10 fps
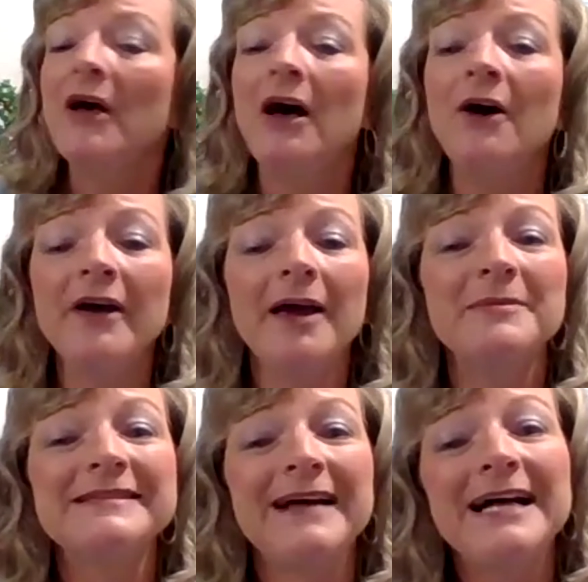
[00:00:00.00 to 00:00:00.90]
Okay,
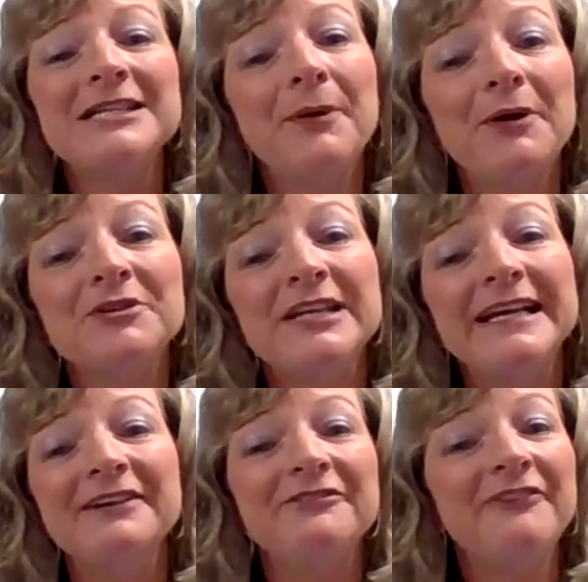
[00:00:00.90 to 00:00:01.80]
besides
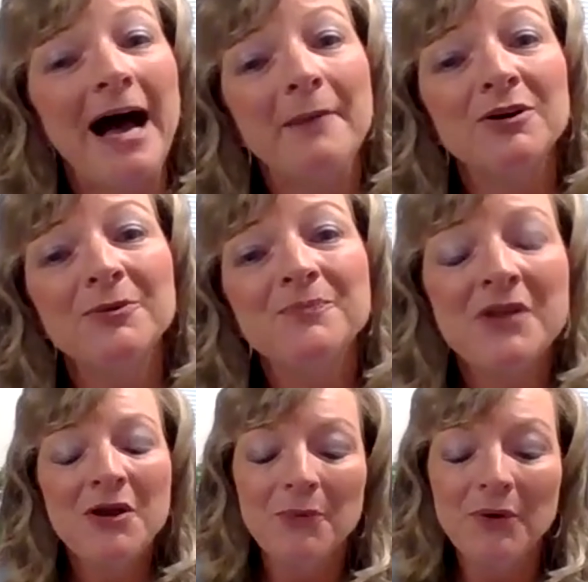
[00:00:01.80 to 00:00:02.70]
protein and fiber,
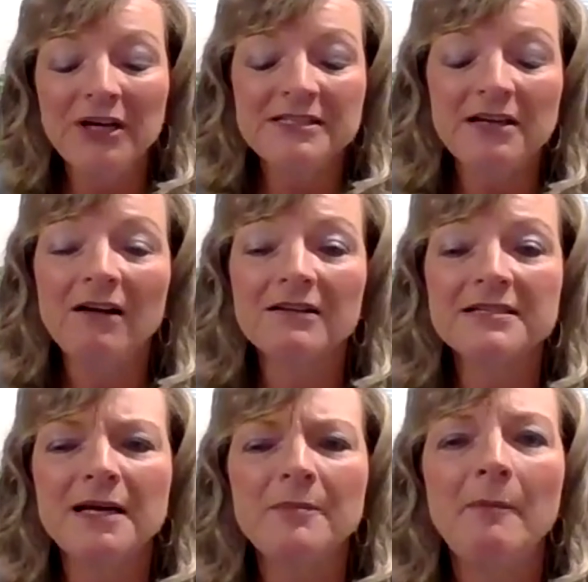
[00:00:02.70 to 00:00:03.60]
we're going to talk
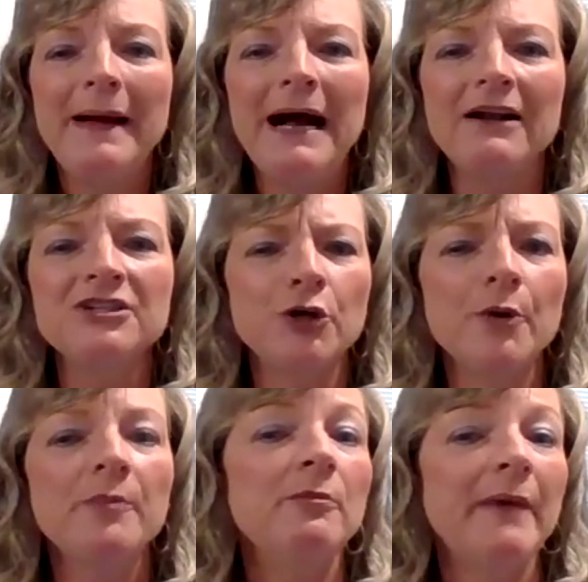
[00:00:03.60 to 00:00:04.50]
some about a
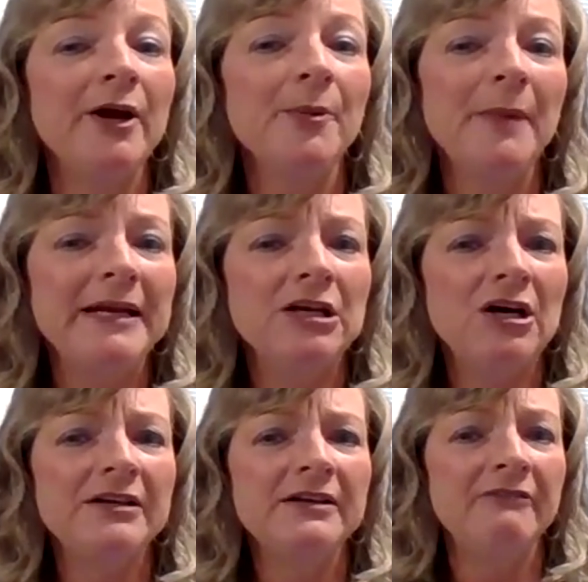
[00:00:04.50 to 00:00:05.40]
term you may or may
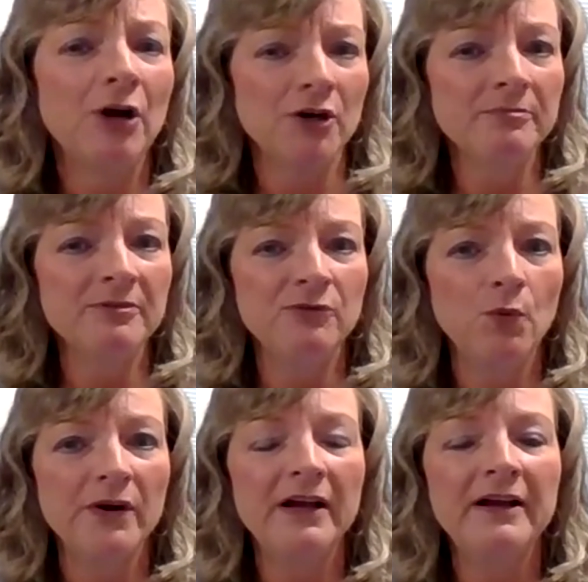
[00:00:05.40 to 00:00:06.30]
not have heard
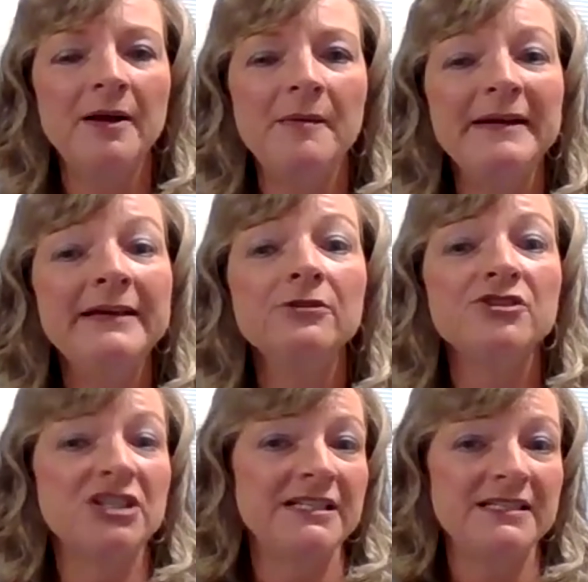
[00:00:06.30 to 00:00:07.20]
before,
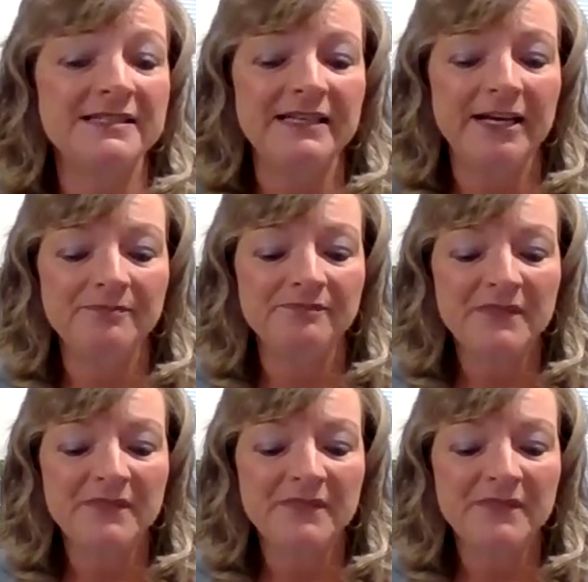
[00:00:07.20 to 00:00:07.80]
energy density.